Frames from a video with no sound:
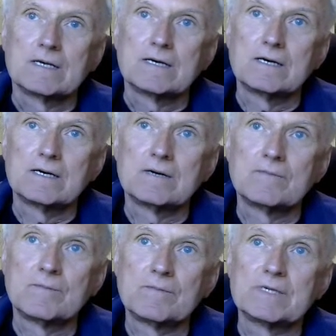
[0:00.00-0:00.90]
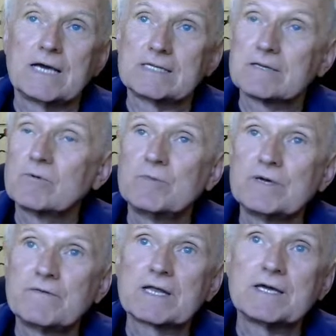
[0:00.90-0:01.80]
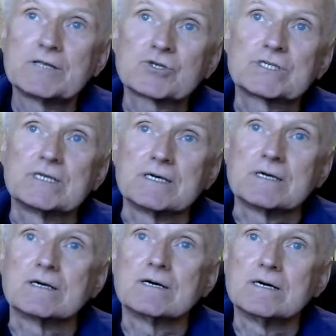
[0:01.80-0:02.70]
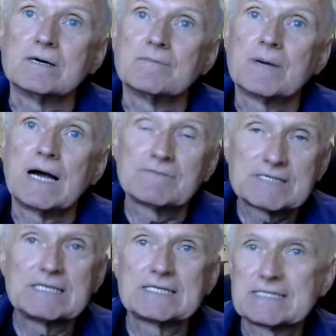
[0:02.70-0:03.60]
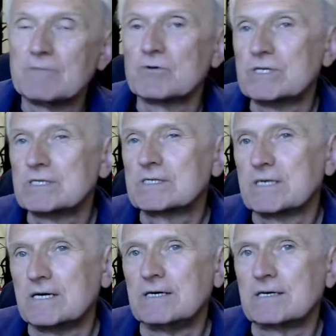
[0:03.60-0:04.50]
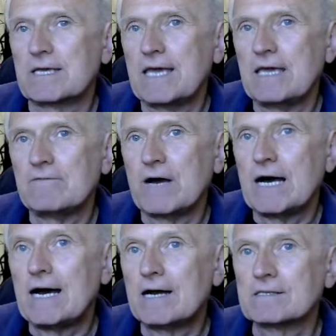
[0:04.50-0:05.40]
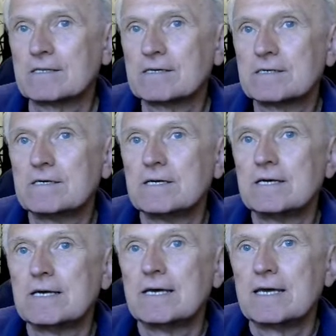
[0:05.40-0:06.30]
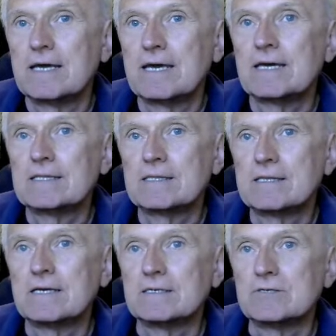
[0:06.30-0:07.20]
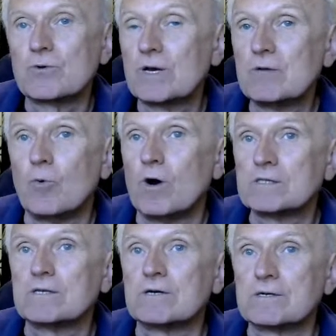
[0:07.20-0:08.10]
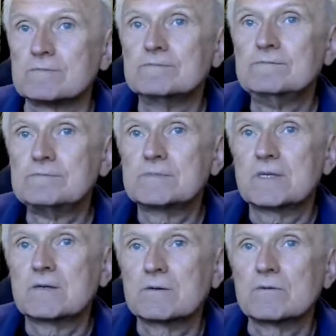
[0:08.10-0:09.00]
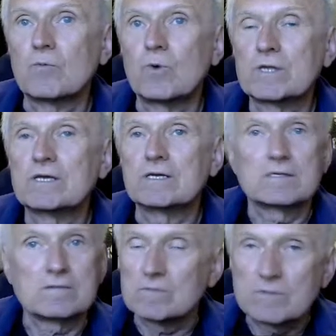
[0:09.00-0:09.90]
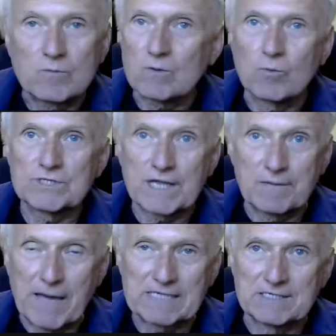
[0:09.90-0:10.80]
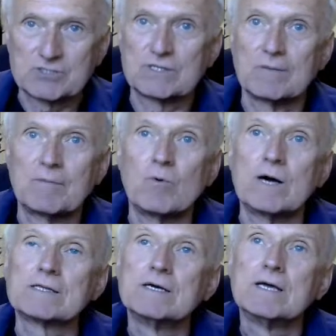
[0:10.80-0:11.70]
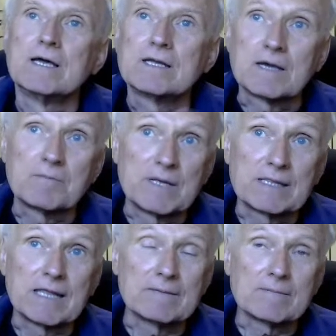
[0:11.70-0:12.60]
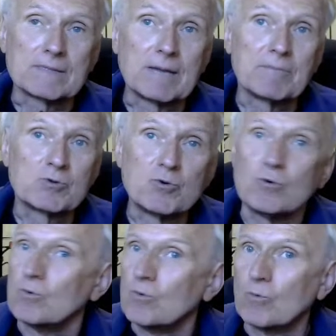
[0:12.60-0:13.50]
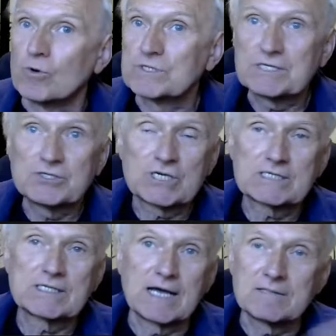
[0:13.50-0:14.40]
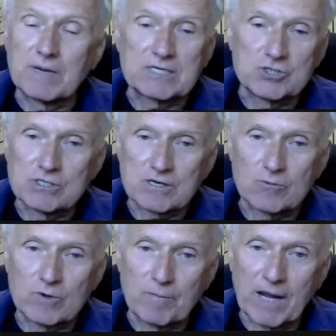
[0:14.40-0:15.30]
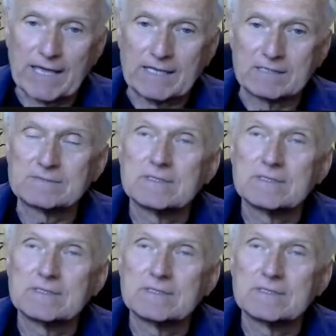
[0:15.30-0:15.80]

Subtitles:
That would be very interesting. I've seen some of this cave art, and you really wonder, was there a message, number one? Number two, was it just done by children who were playing?